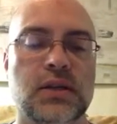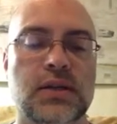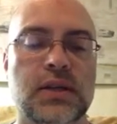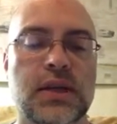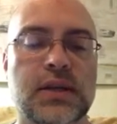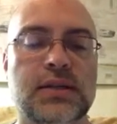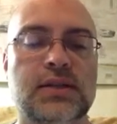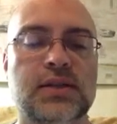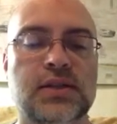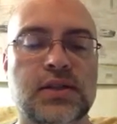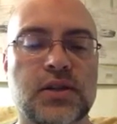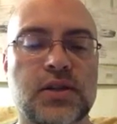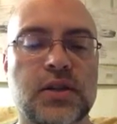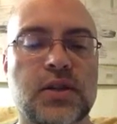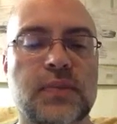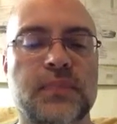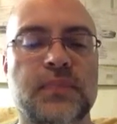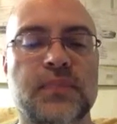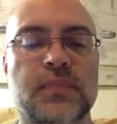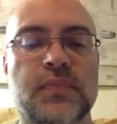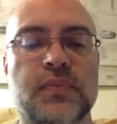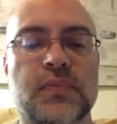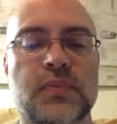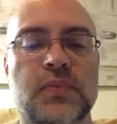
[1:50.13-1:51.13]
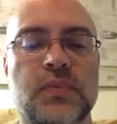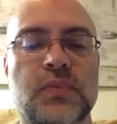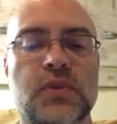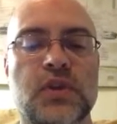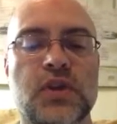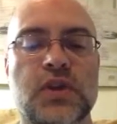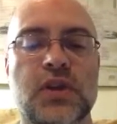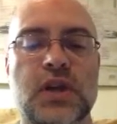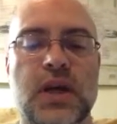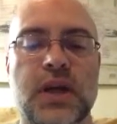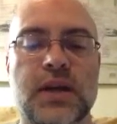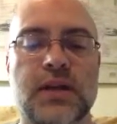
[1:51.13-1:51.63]
Yes, sir.
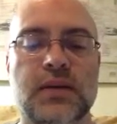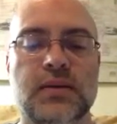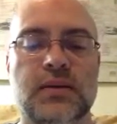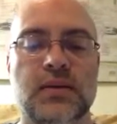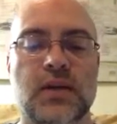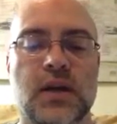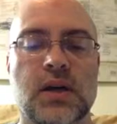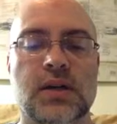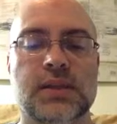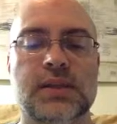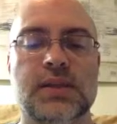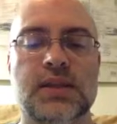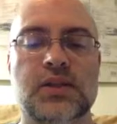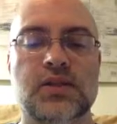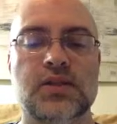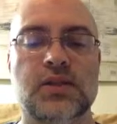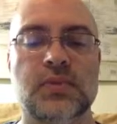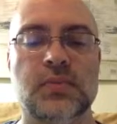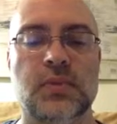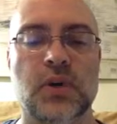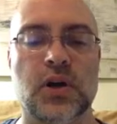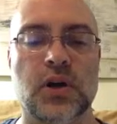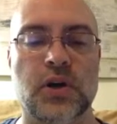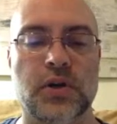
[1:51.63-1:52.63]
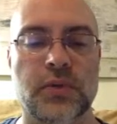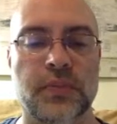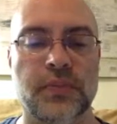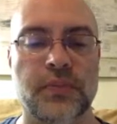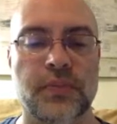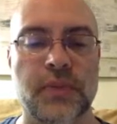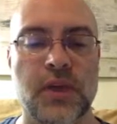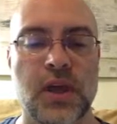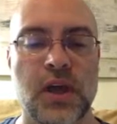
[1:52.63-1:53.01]
Good night. I'll see you tomorrow.